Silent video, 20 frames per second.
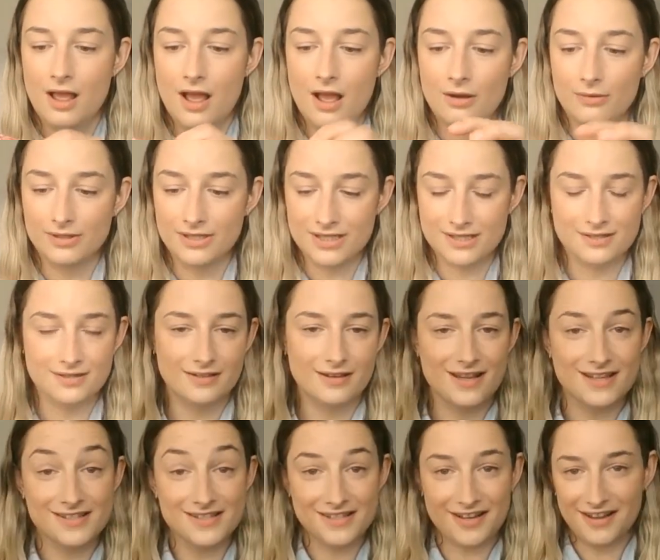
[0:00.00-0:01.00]
Oh, it doesn't,
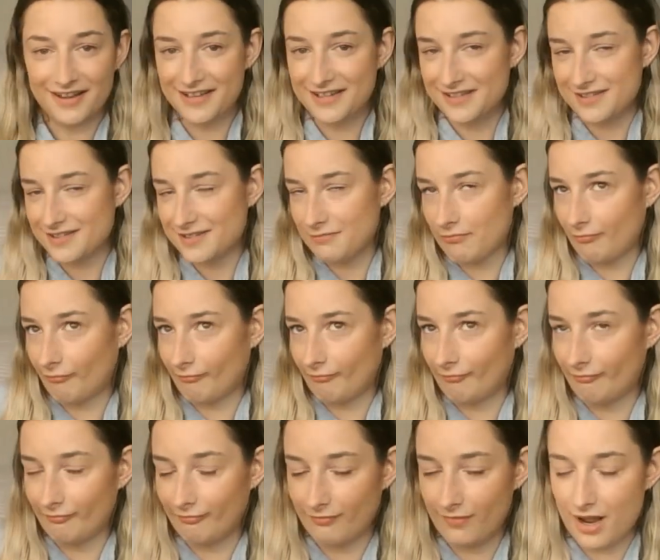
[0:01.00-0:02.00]
it slides.
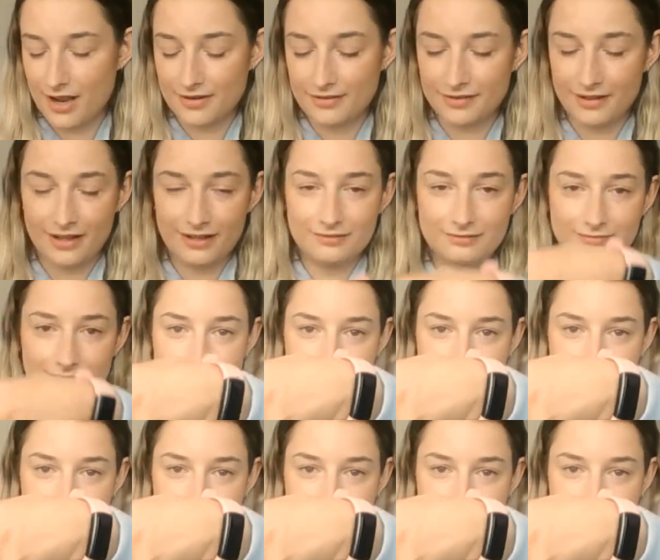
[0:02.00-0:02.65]
I knew that.